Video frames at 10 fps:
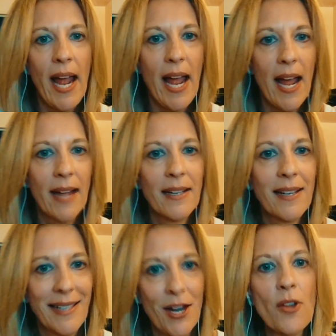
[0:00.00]

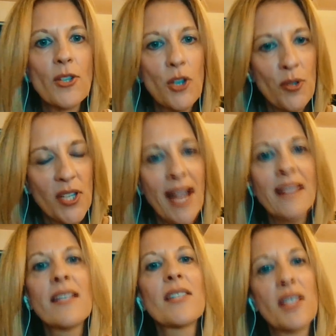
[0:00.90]
And, you know, the two
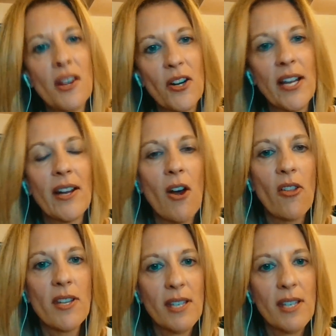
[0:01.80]
Santas theory and all this